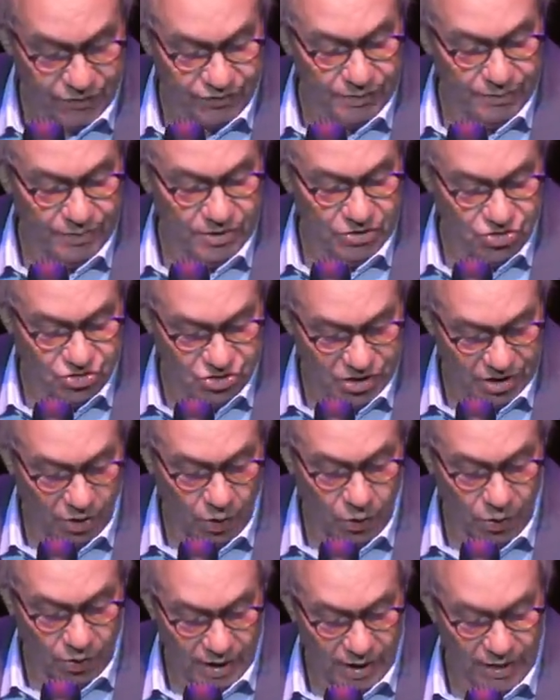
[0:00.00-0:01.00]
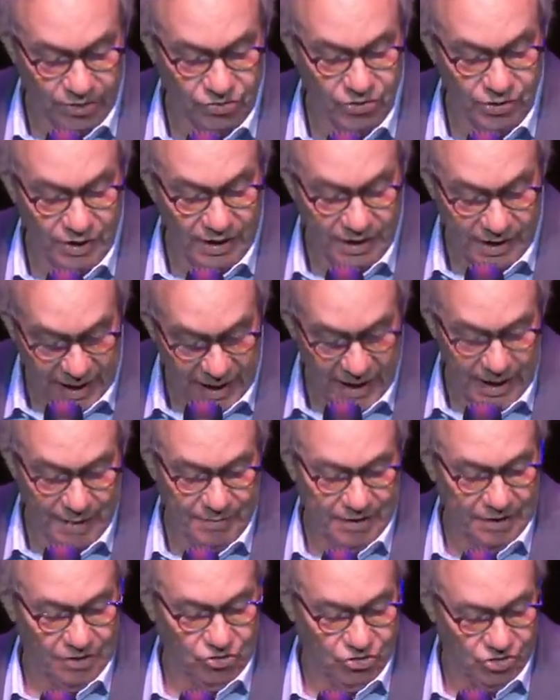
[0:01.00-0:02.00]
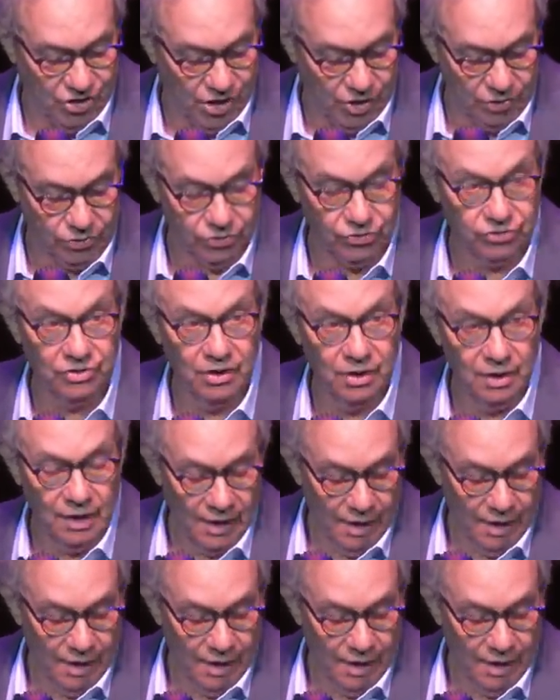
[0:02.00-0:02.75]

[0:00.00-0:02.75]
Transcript: from this shithole country at comedy shows.